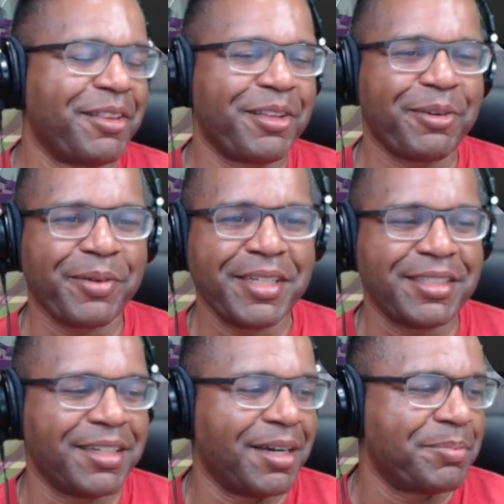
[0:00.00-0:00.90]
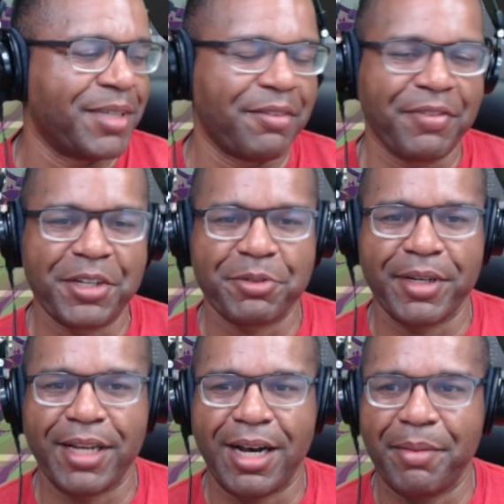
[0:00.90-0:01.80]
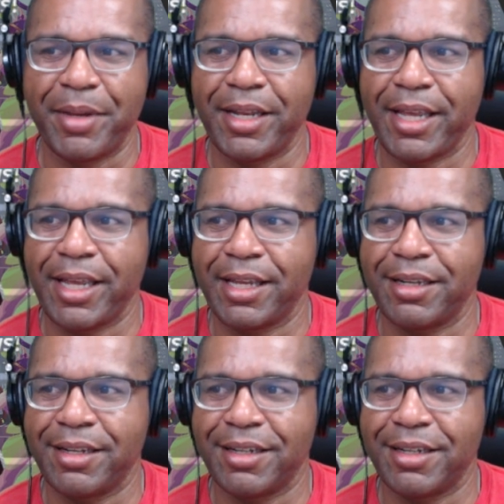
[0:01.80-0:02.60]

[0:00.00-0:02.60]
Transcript: the recent update featuring Ahmed and